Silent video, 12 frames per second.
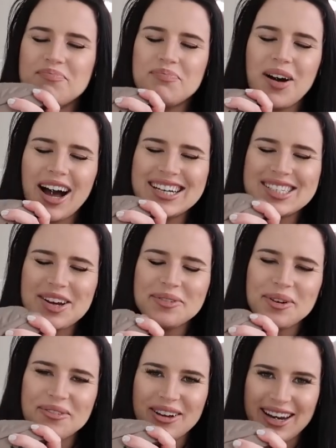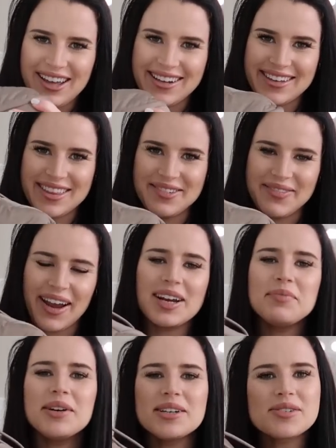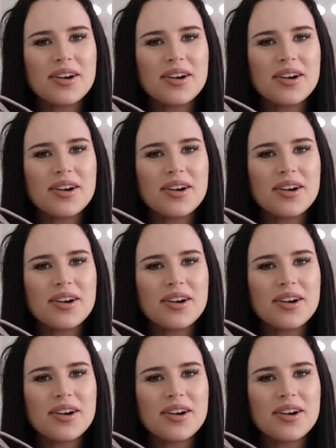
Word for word: but I don't know if I like them. I'm gonna put a